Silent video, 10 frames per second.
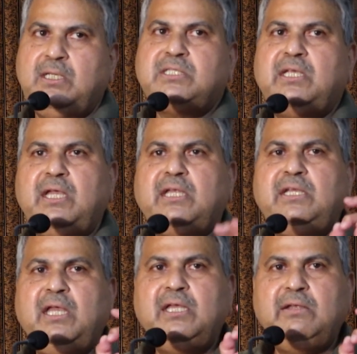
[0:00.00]
See,
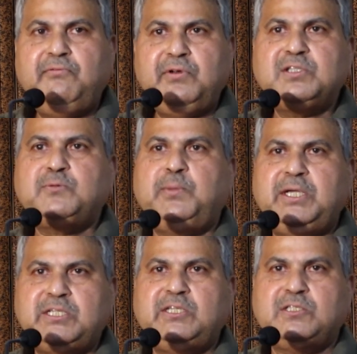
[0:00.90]
in every
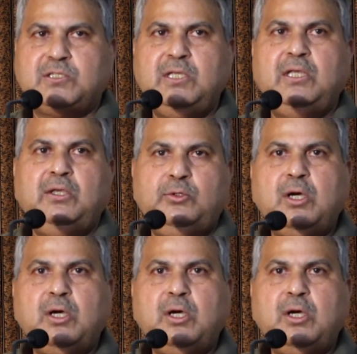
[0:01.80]
species,